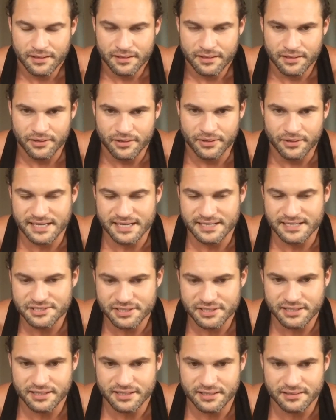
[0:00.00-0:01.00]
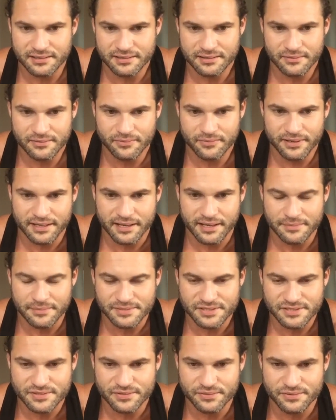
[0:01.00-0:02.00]
You know, essentially, when it
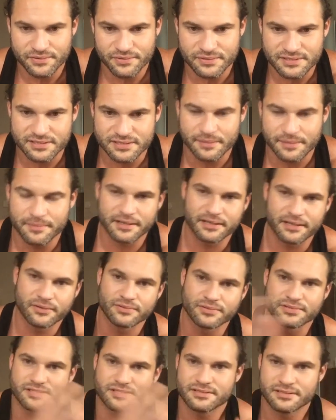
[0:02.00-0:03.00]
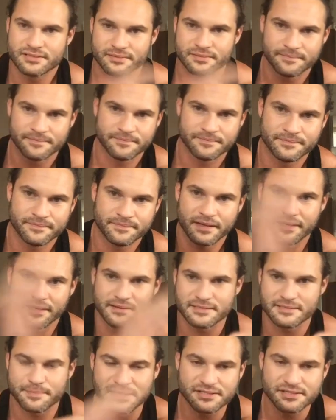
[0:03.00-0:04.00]
comes to somebody who's in
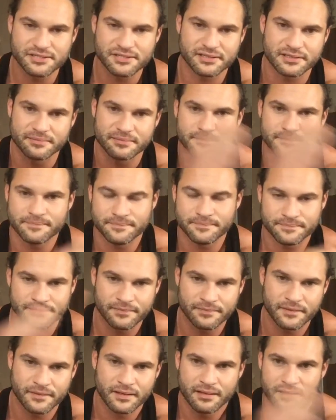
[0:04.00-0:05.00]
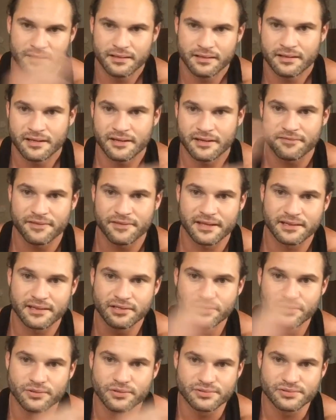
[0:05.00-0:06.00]
this pendulum, if they
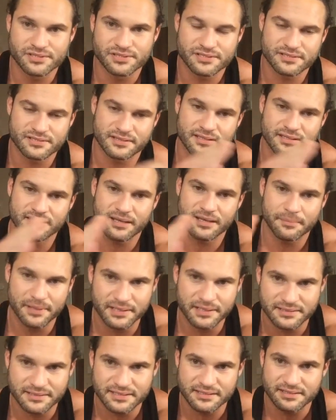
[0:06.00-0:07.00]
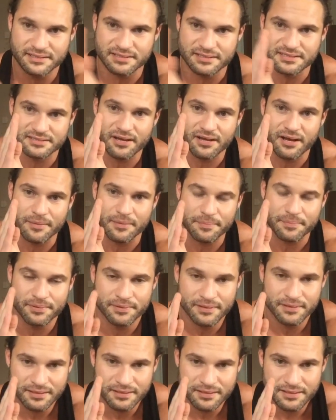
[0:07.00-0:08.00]
lose the ability to stop,
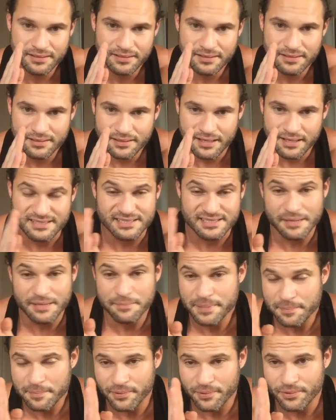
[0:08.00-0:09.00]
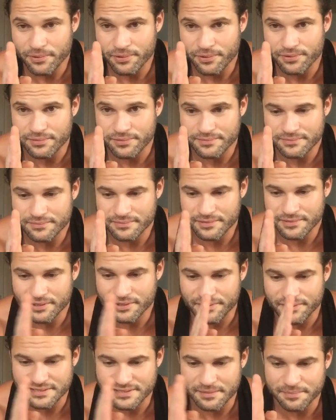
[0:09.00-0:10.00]
and some people, you know,
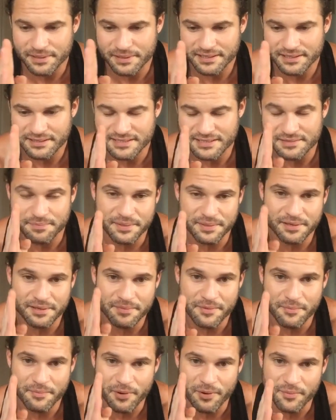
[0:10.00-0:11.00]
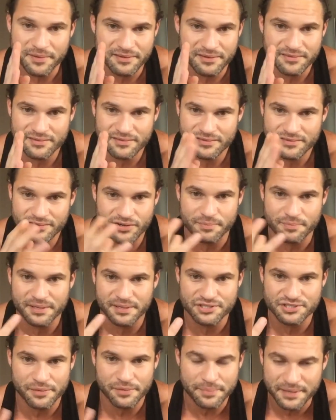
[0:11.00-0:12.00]
this ability to be in the moment could
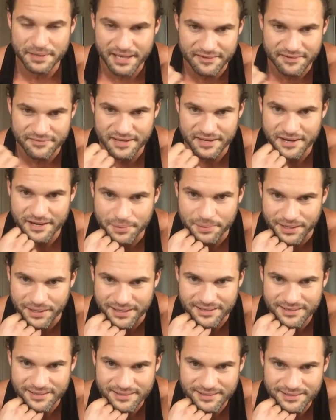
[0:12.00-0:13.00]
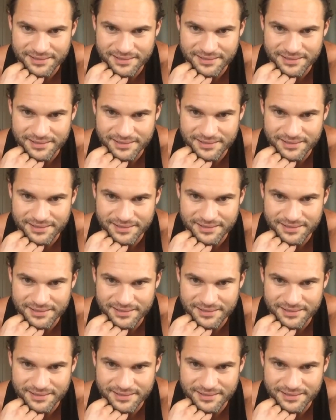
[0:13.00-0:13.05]
be jumping out of an airplane.